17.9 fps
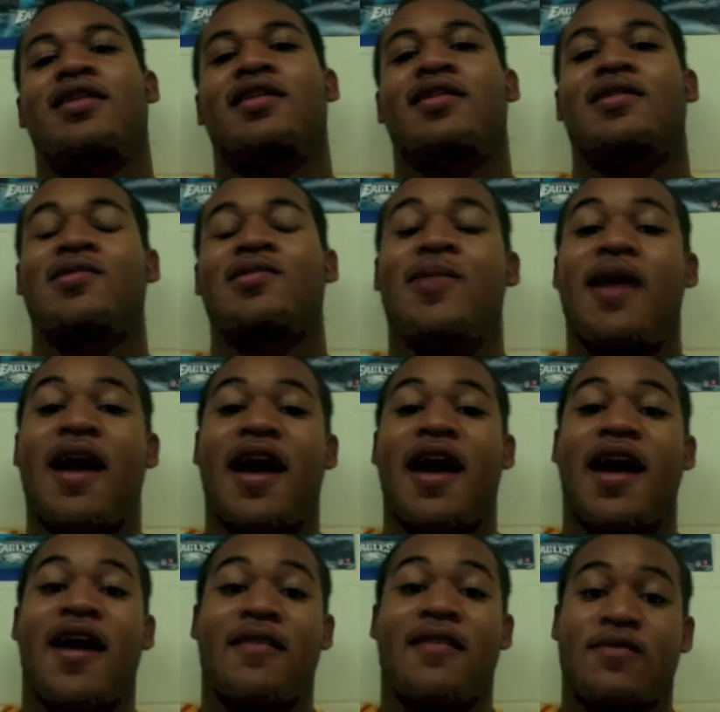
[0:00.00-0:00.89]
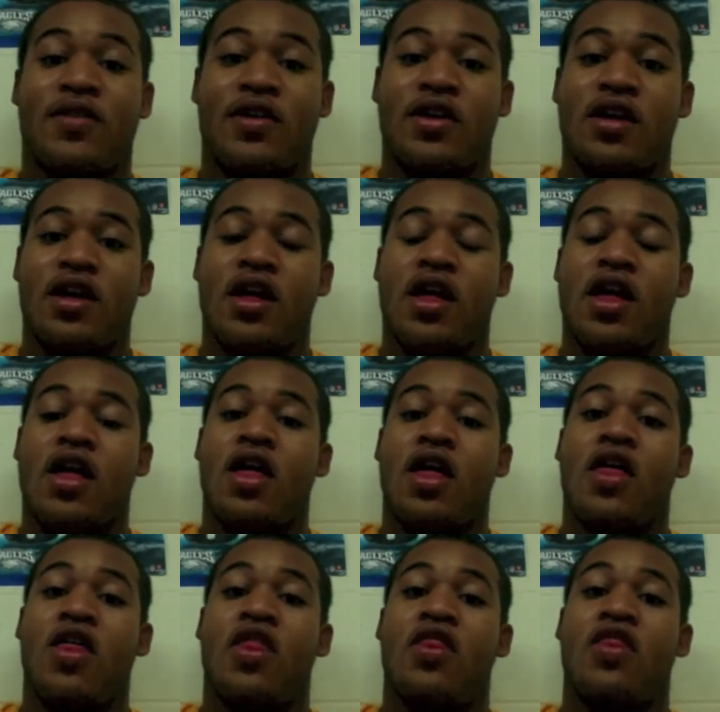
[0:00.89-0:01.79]
you have
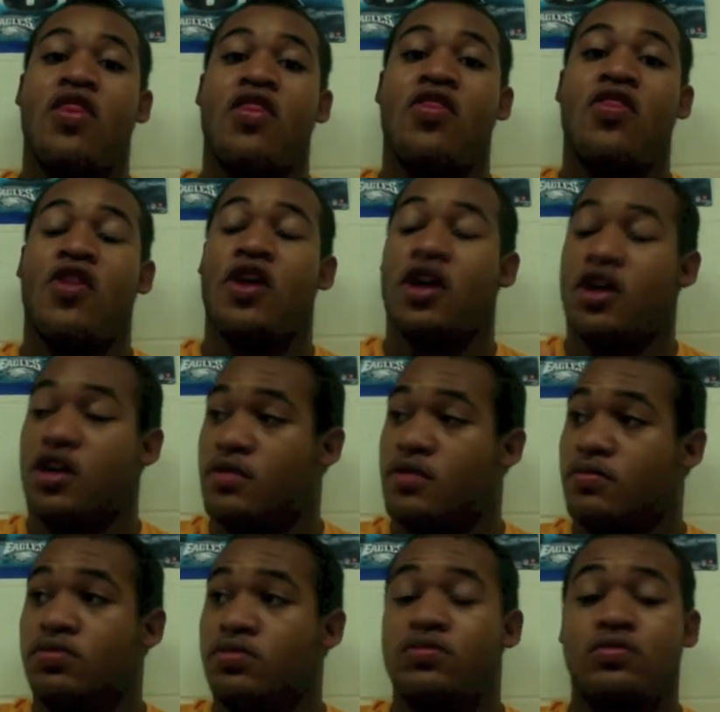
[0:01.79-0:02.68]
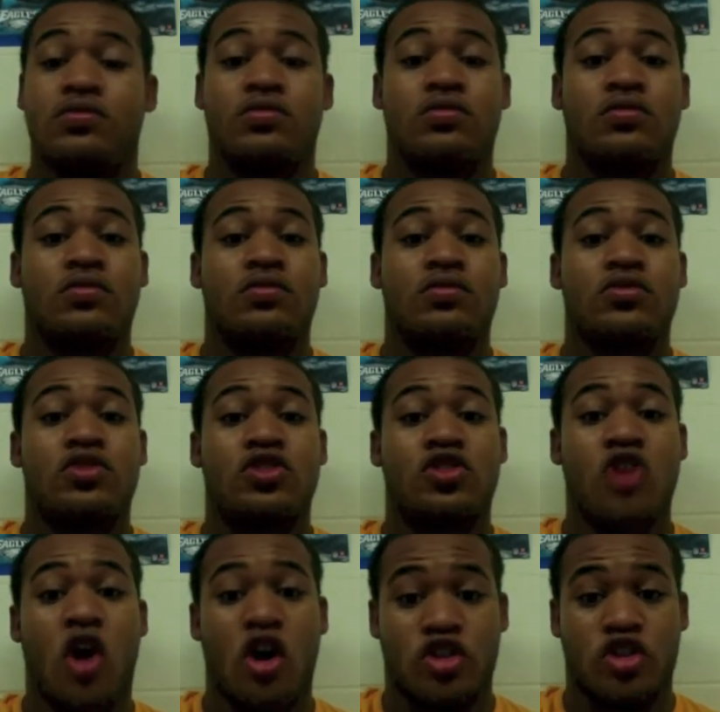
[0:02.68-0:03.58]
the
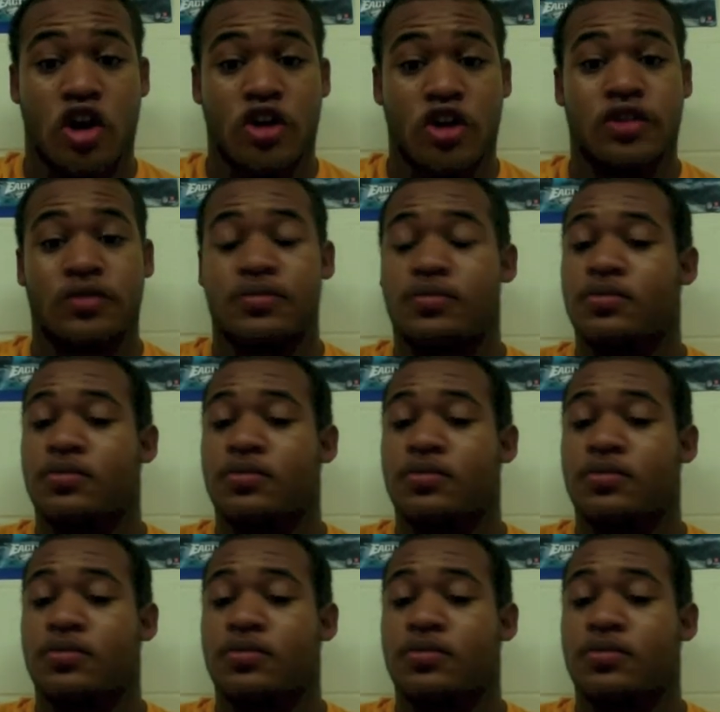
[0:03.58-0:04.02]
star talker.